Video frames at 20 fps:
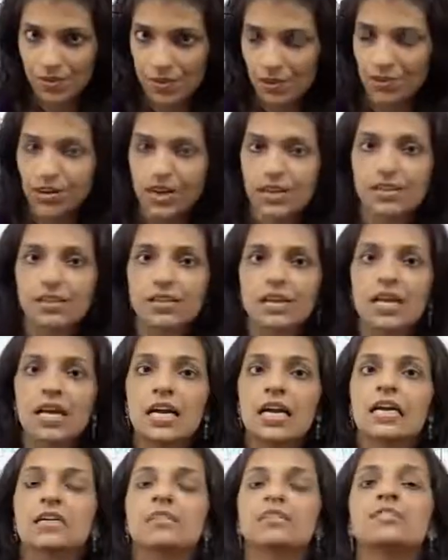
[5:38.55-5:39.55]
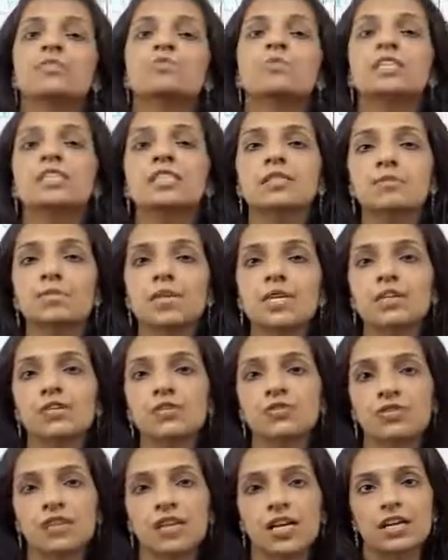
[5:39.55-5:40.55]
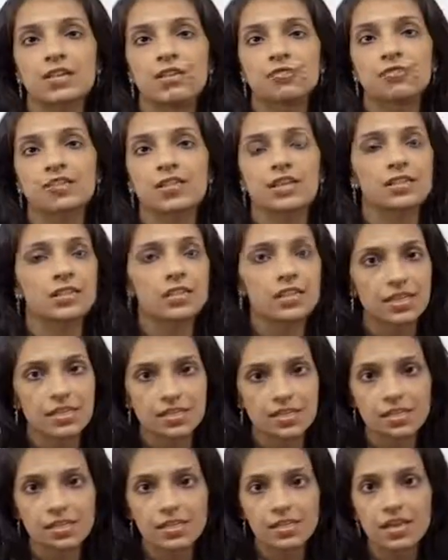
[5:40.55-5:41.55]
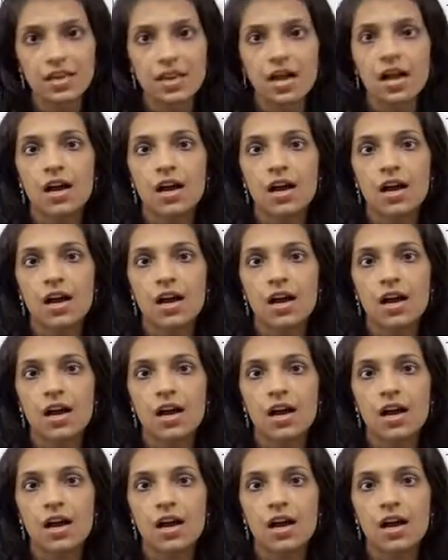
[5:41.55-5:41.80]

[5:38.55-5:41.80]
Alright, this brings me to the end of another lesson.